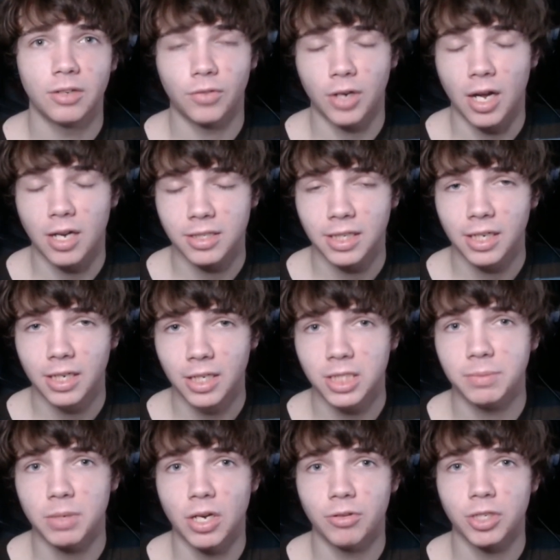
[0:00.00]
For content it
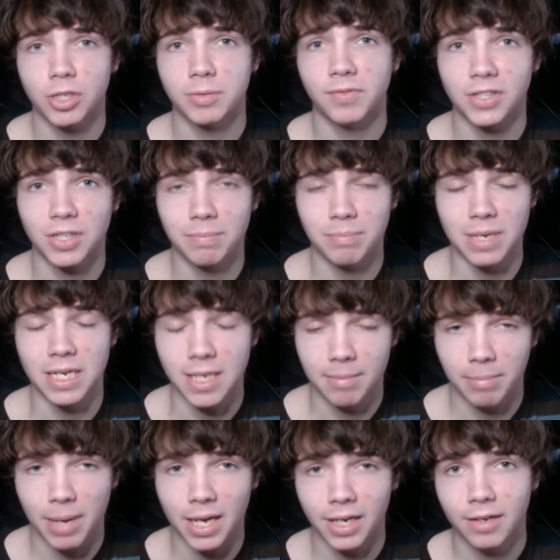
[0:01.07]
is, but you know, in terms of actually being
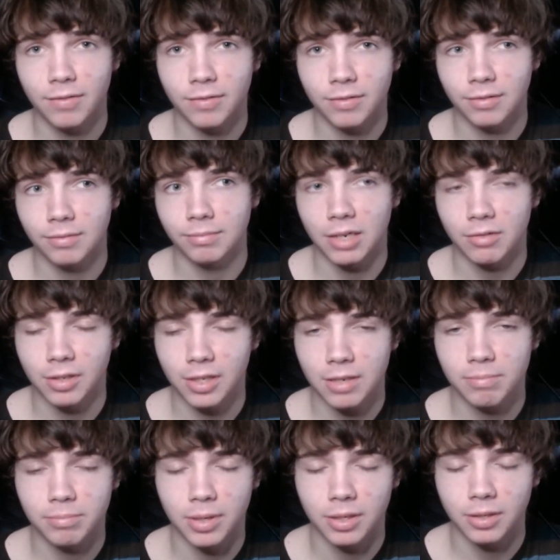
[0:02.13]
competitive, not
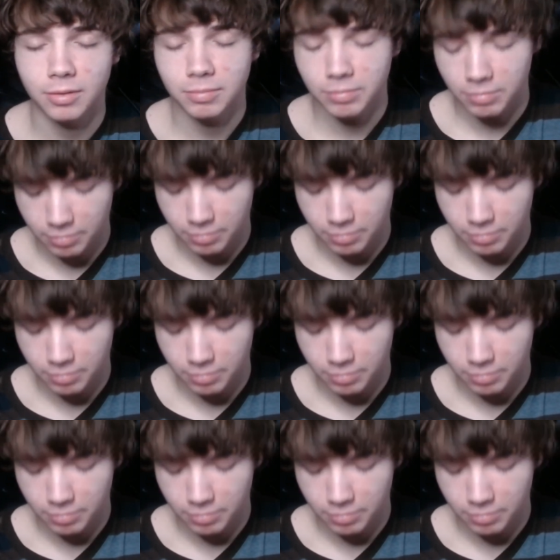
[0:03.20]
really, but